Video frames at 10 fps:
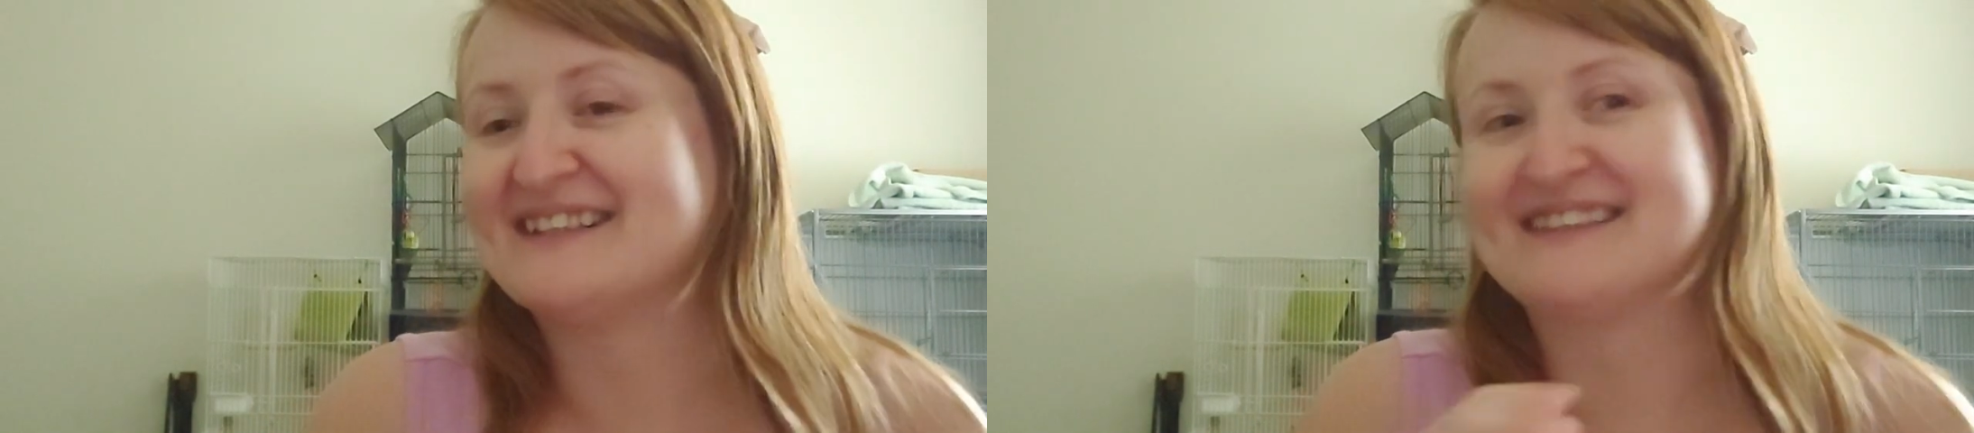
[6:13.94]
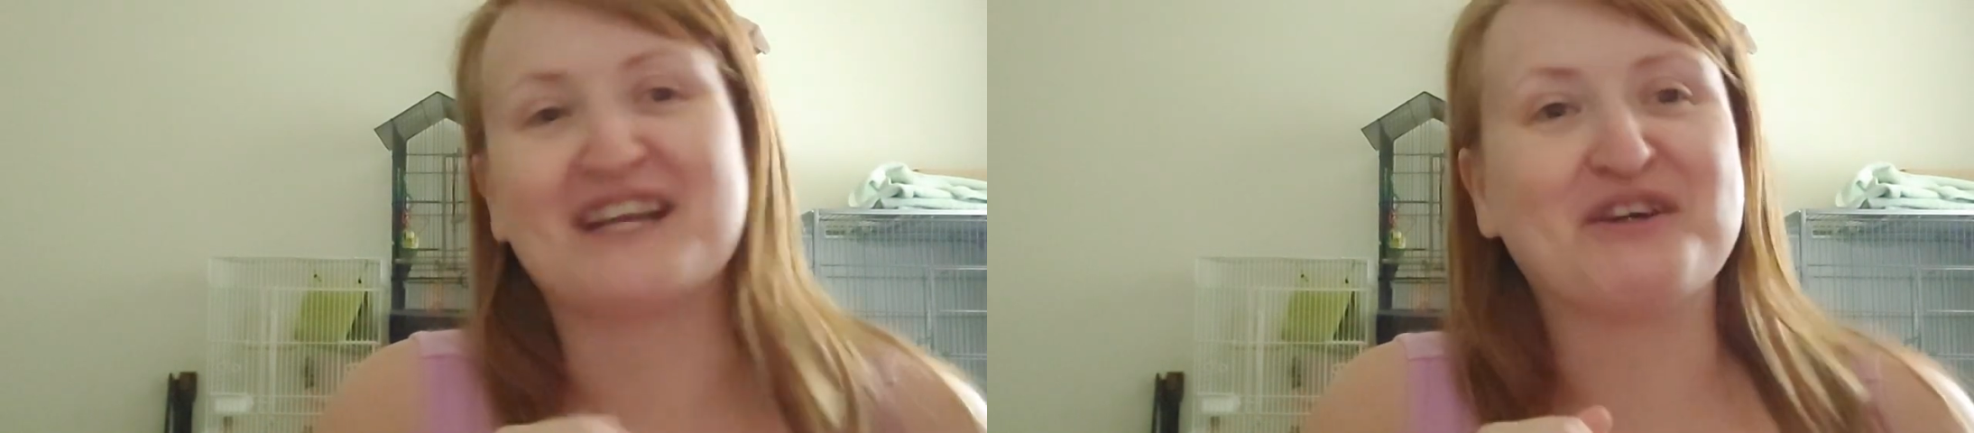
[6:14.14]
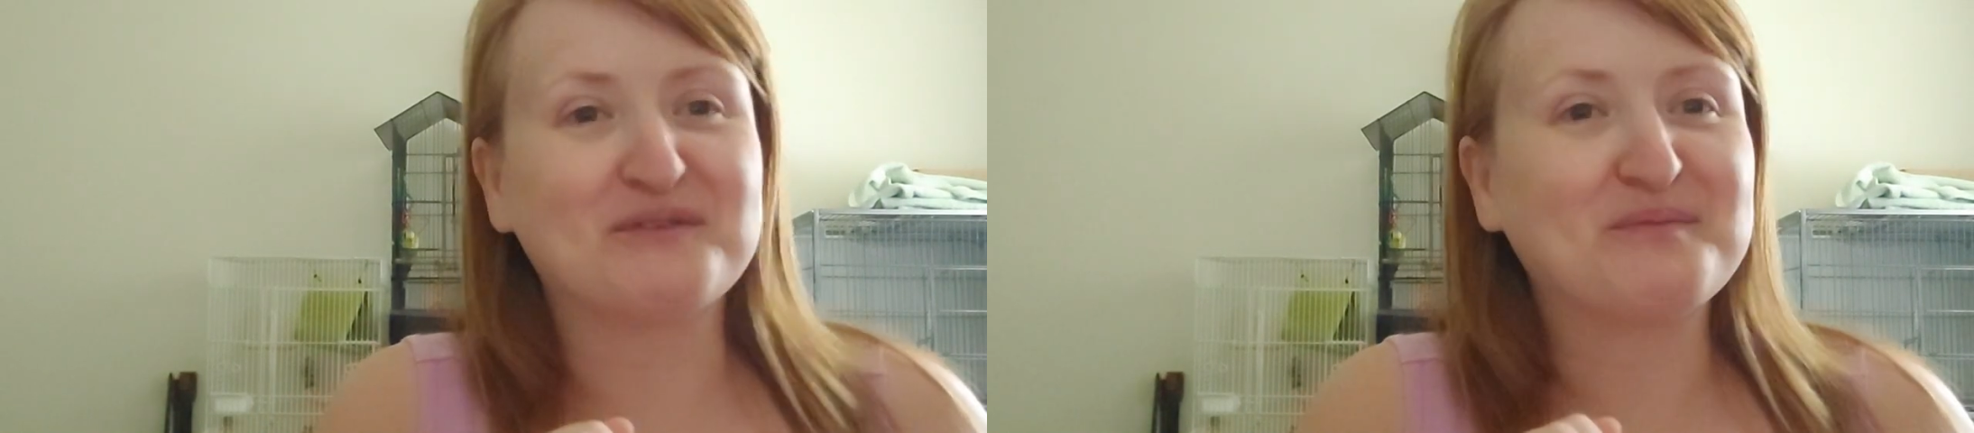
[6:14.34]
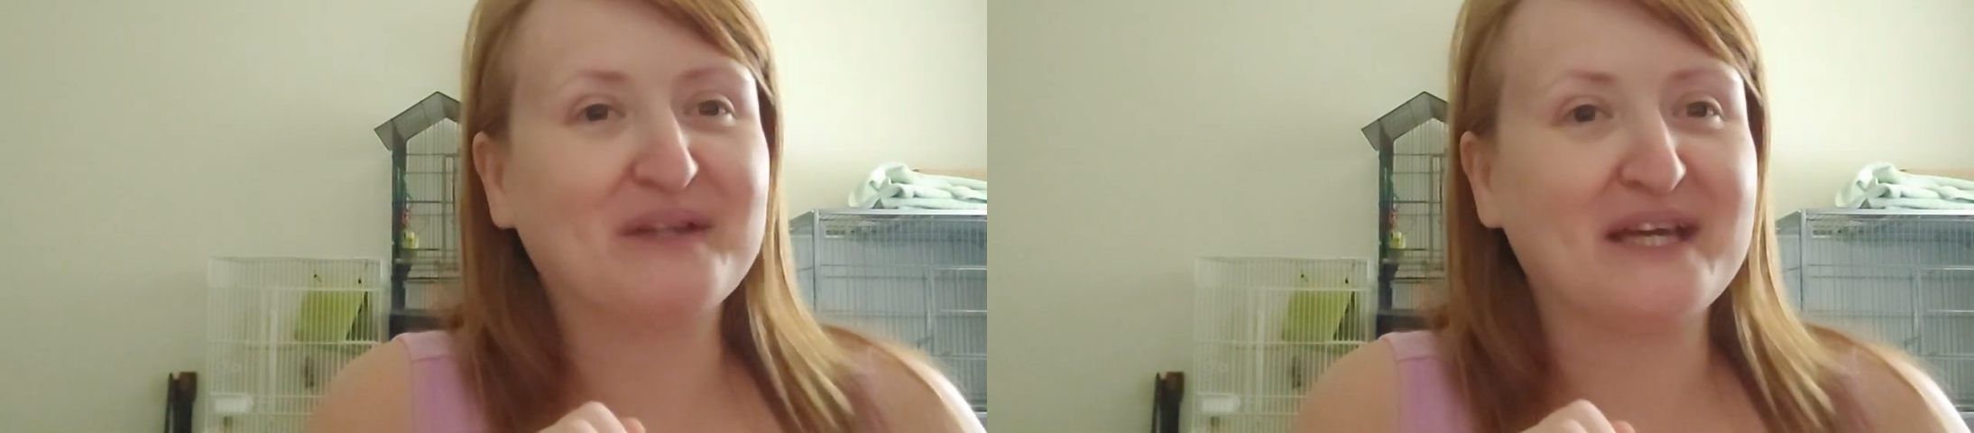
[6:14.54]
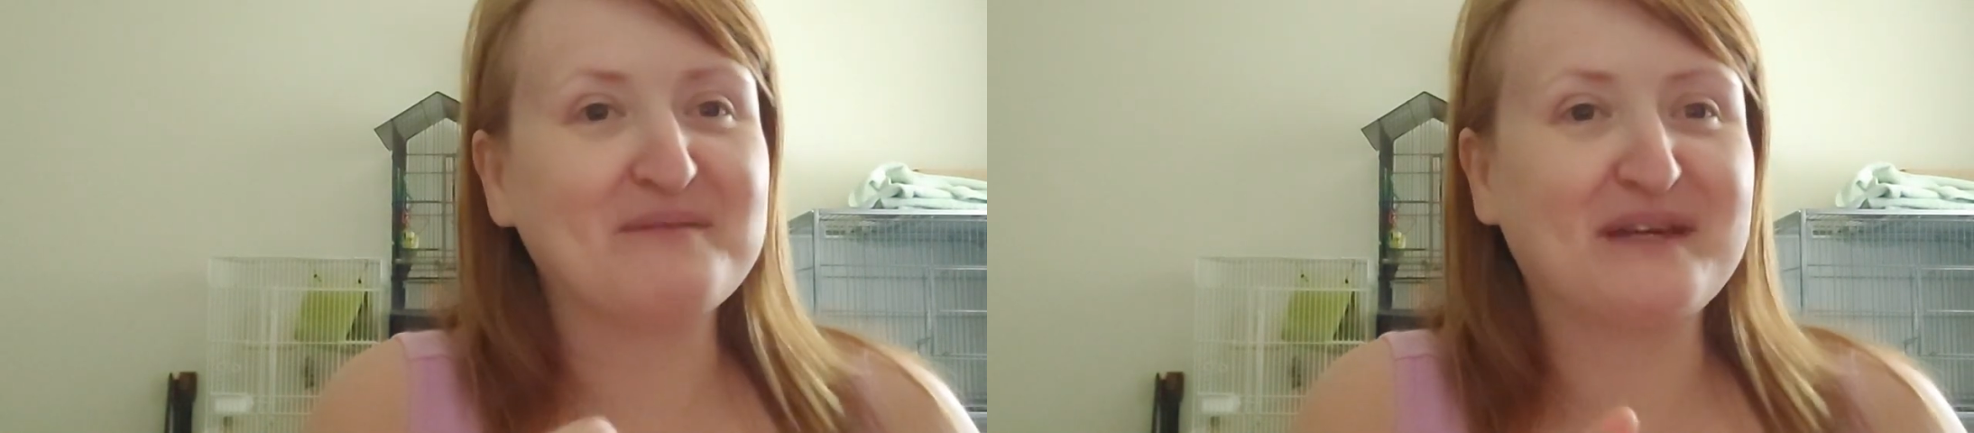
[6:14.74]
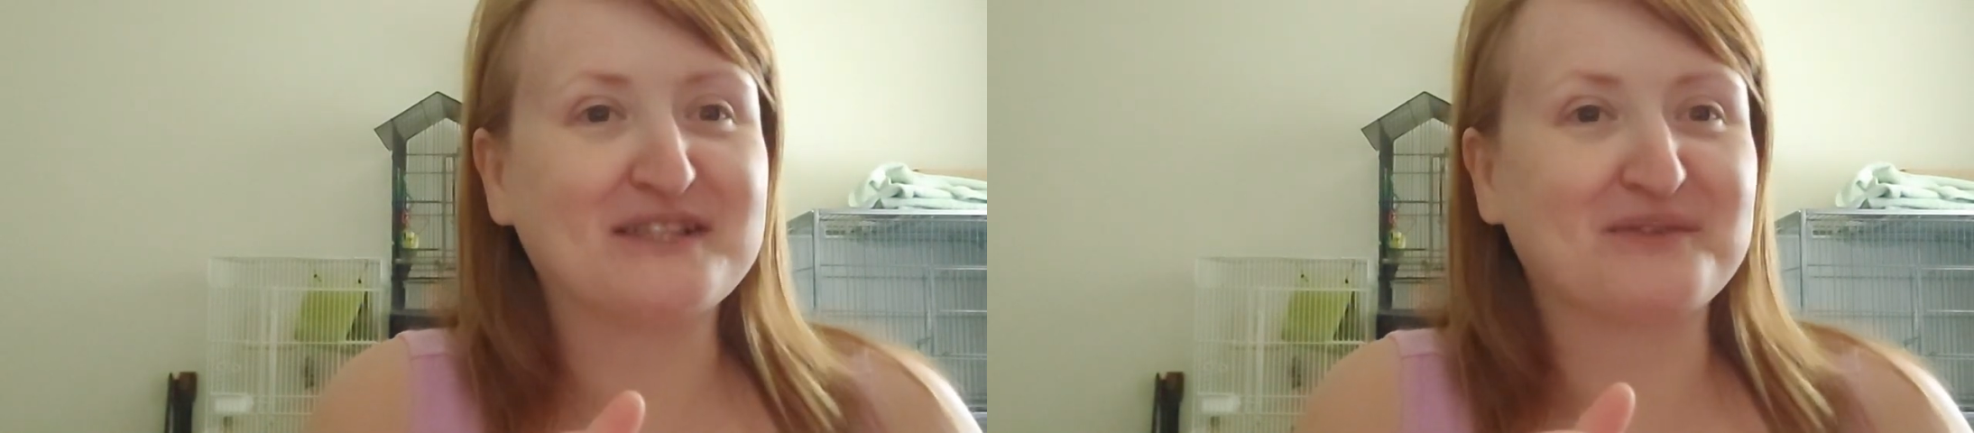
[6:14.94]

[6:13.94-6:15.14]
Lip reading: It's like a plant-based